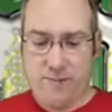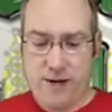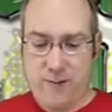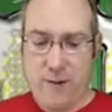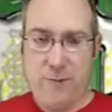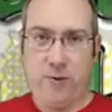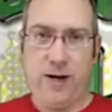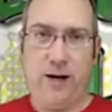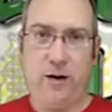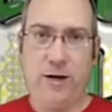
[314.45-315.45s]
make people
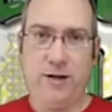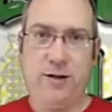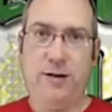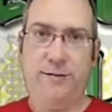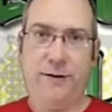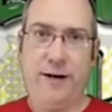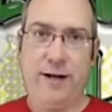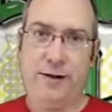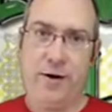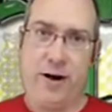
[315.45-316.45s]
kind of look at you a little funny
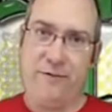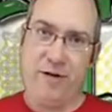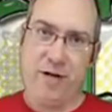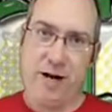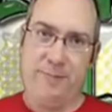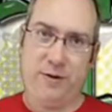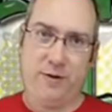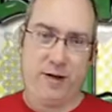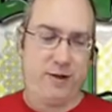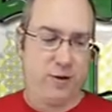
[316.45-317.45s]
at the coffee shops
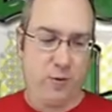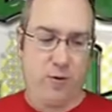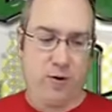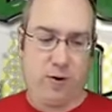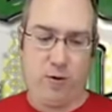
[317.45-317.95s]
or at school